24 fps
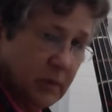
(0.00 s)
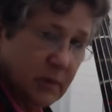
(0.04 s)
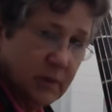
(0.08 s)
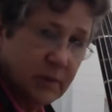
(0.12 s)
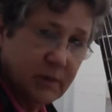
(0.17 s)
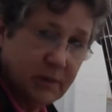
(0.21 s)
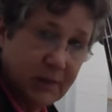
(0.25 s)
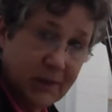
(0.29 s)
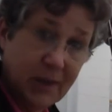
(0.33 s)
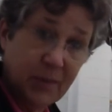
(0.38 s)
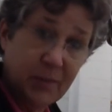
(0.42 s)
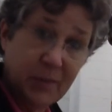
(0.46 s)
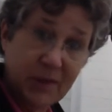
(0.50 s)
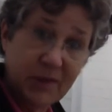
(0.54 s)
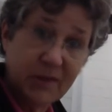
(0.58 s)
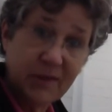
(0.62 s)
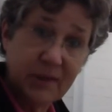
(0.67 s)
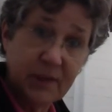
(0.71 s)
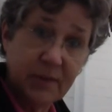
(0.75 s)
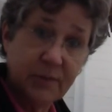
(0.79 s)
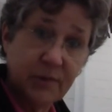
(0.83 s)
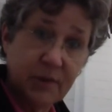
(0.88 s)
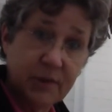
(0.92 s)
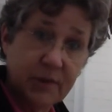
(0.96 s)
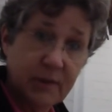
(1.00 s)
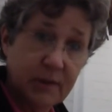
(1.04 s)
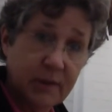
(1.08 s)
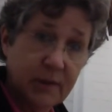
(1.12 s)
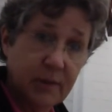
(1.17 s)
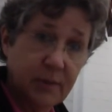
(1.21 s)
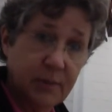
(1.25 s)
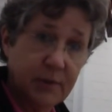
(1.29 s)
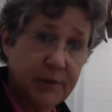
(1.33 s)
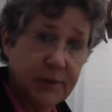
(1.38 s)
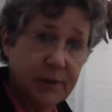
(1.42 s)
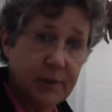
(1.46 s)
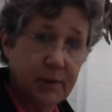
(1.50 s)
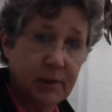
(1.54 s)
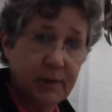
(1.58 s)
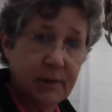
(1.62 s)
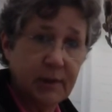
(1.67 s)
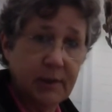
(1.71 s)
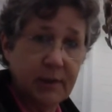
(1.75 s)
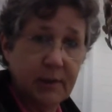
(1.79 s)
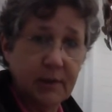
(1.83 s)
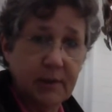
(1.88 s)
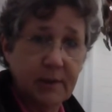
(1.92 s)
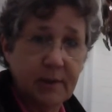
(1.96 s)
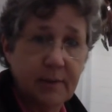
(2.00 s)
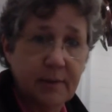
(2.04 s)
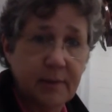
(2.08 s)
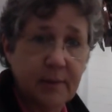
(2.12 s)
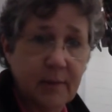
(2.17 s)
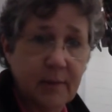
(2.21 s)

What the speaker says: See, I messed up just a little bit there at the end.